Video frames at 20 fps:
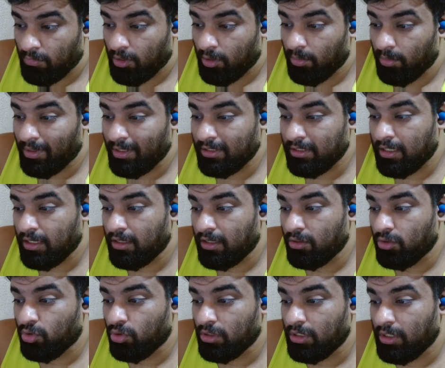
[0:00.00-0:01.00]
Best
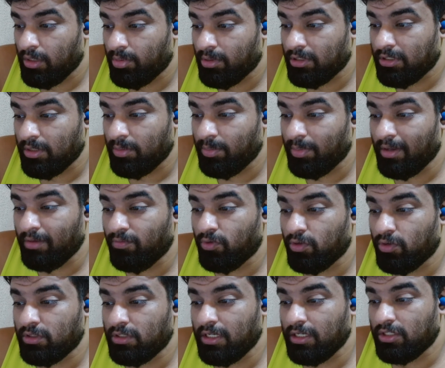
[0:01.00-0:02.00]
current goalkeeper isn't playing for
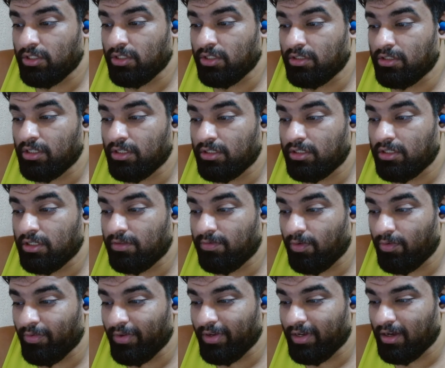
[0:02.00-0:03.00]
his nation. Justice for
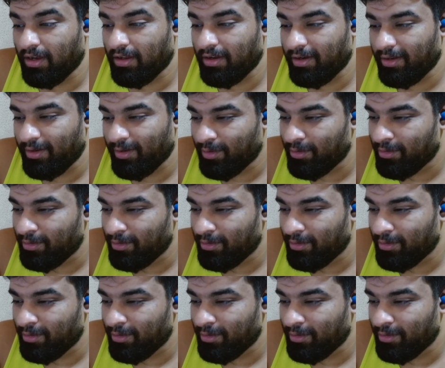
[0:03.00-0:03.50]
Vicario.